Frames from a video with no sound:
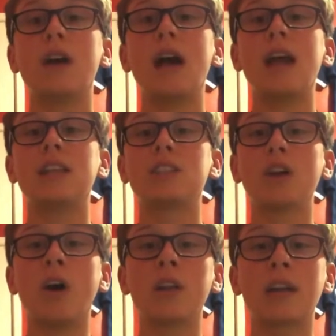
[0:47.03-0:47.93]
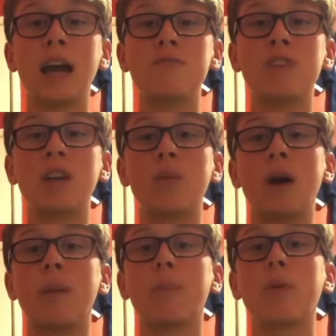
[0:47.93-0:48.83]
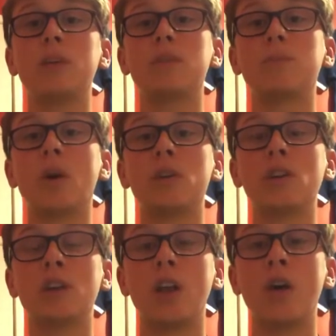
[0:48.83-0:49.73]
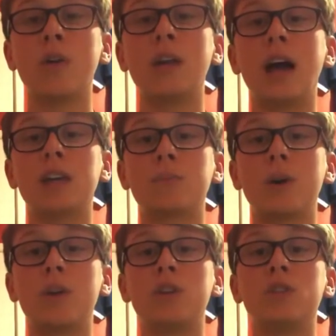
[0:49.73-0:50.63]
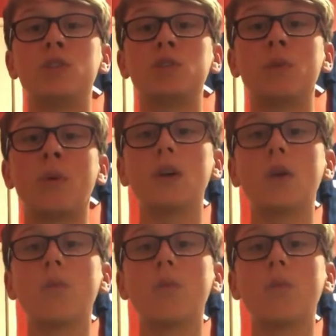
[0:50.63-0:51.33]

and he started the game really well, putting his body on the line as per usual.